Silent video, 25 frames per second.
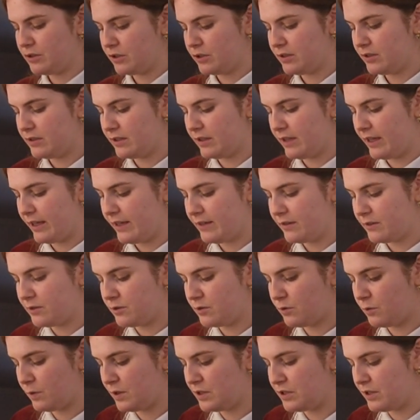just to like
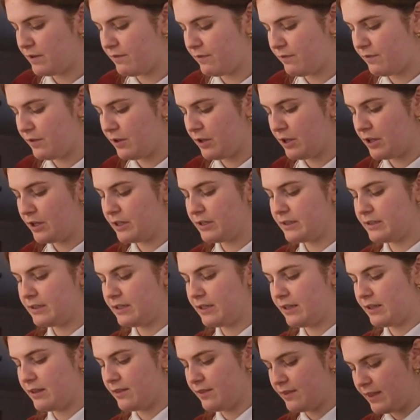squish it
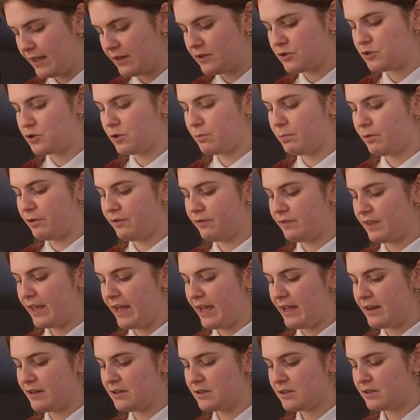first, then chop off the
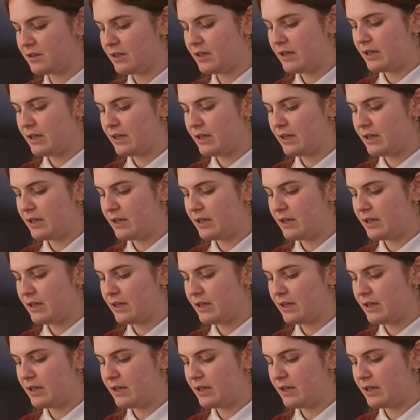end